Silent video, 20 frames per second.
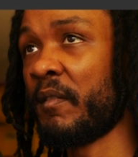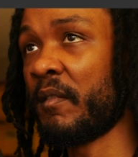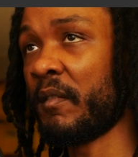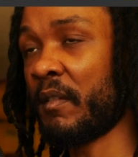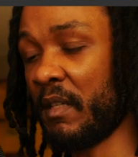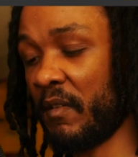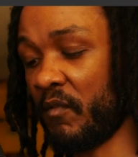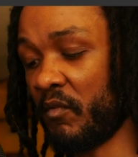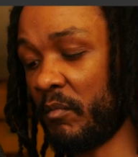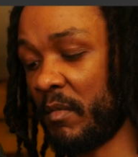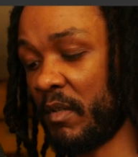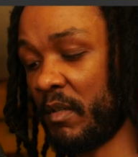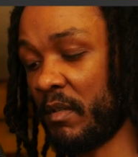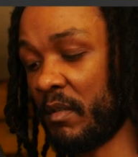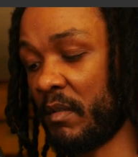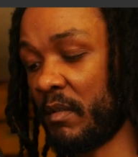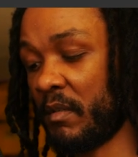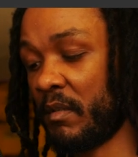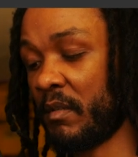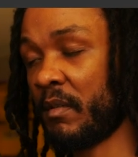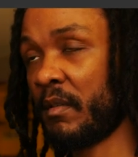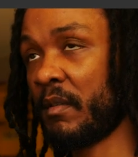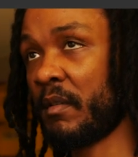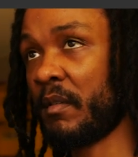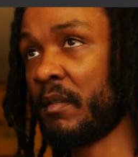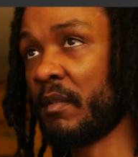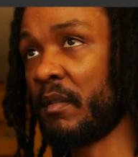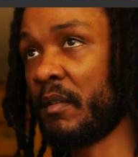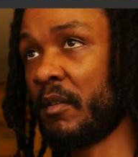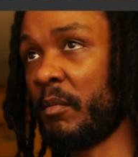him a
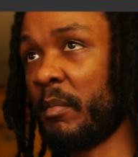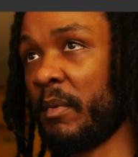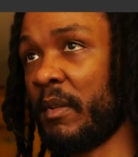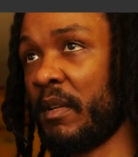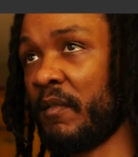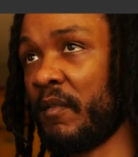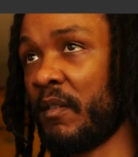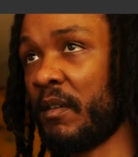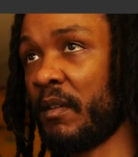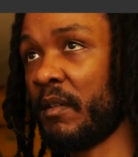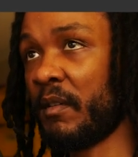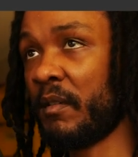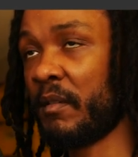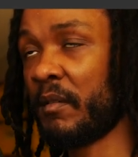little bit of a,